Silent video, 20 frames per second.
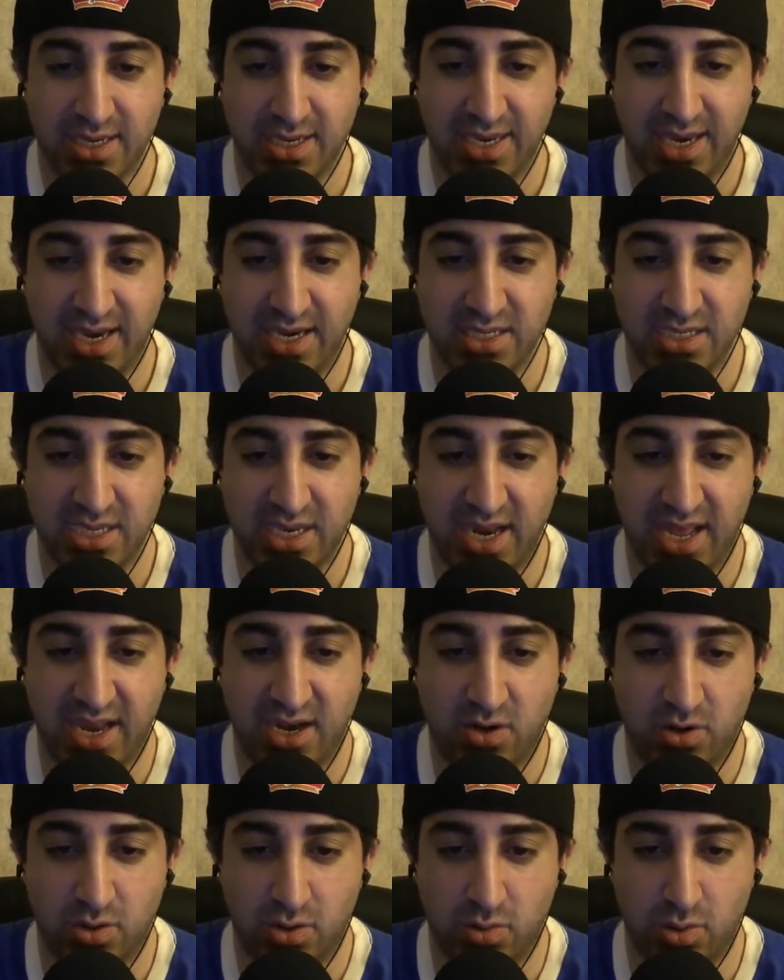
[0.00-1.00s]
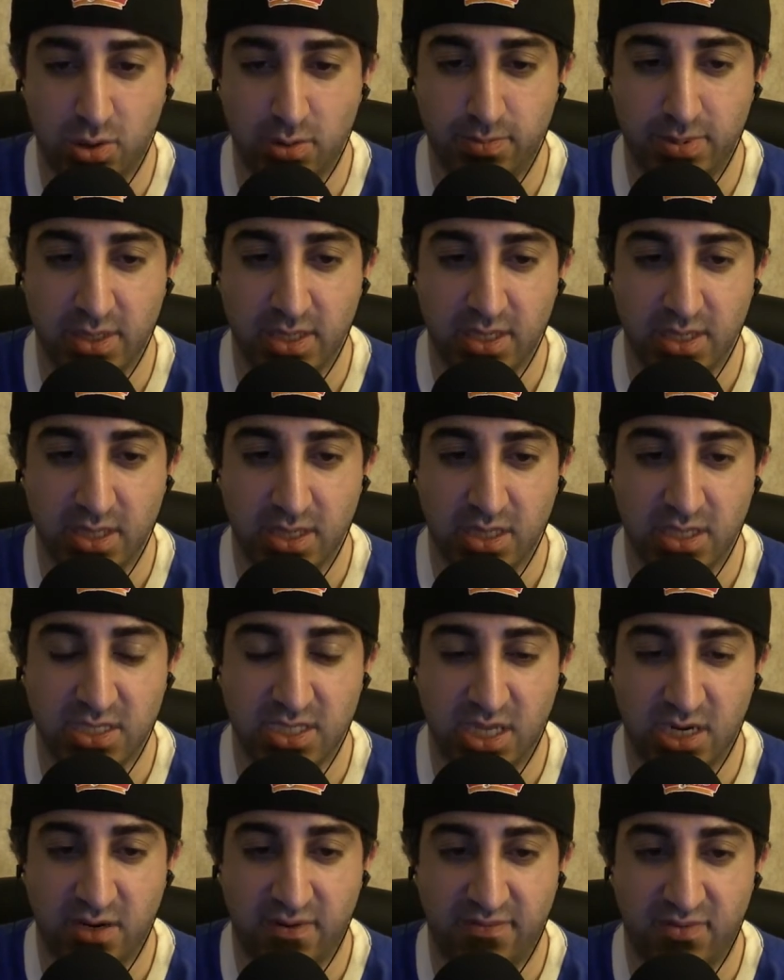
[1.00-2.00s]
Tennyson and her group, the
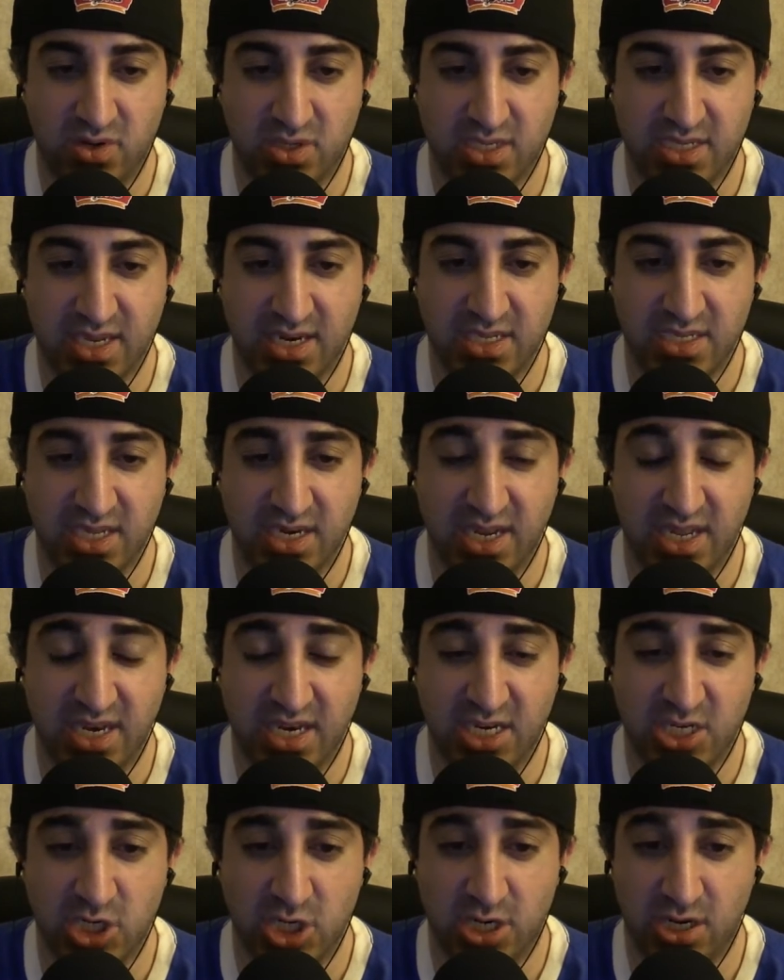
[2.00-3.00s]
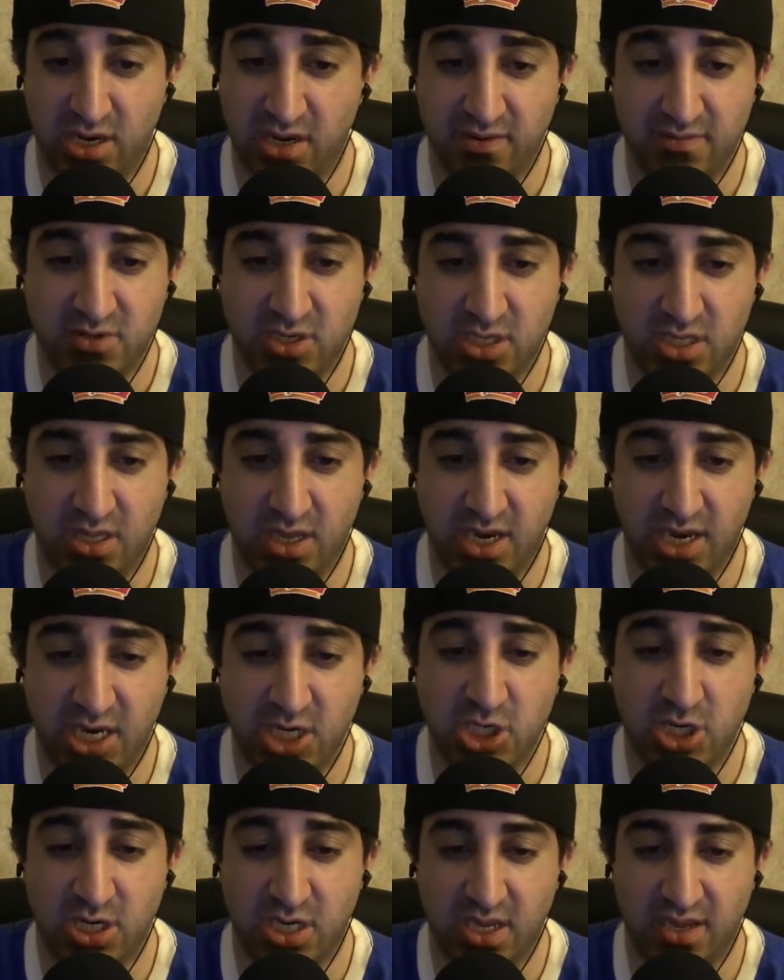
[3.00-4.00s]
Center for Citizen Initiatives,
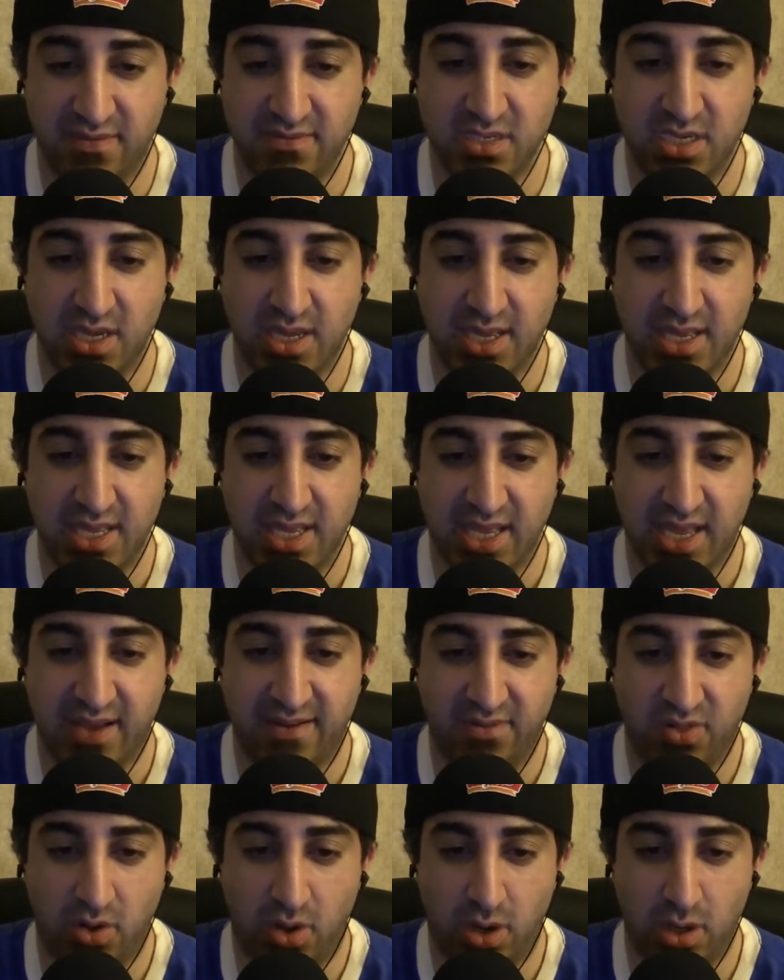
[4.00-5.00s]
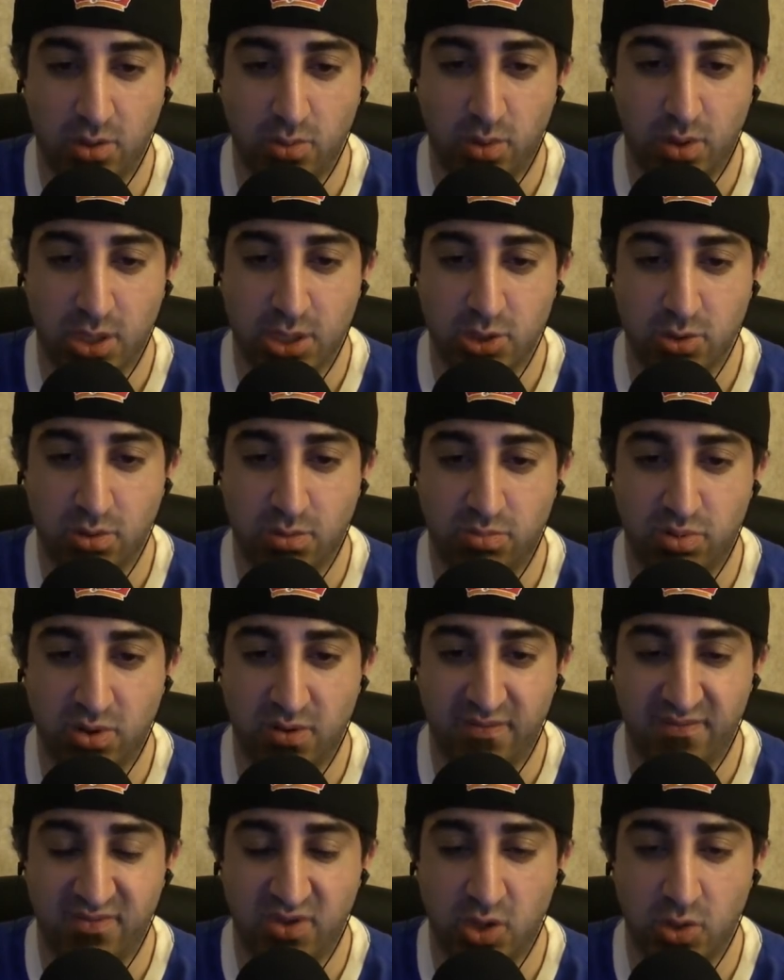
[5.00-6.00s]
Initiatives have long worked to
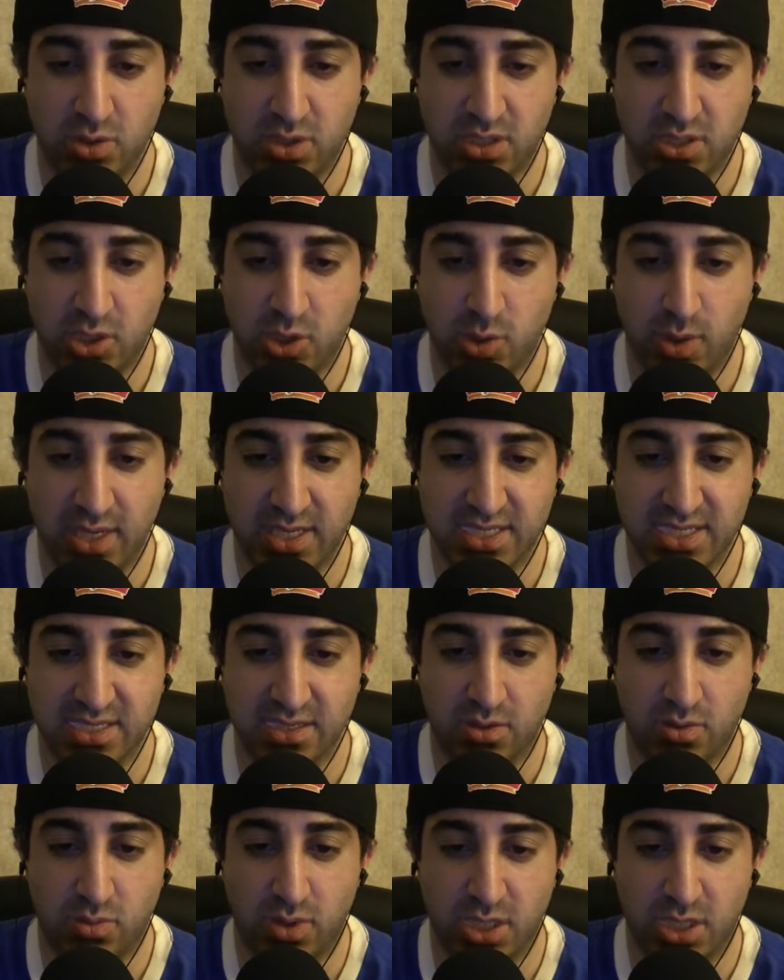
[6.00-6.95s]
improve U.S.